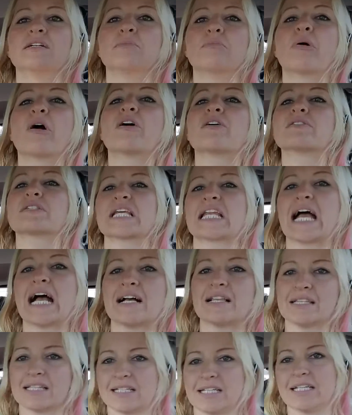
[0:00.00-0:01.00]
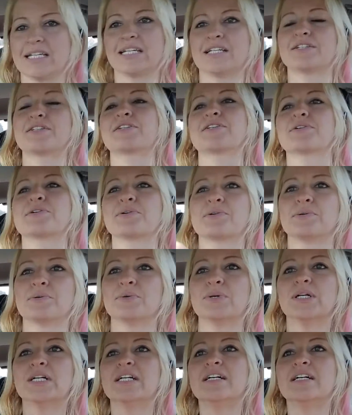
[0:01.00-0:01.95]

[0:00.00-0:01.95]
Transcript: personality to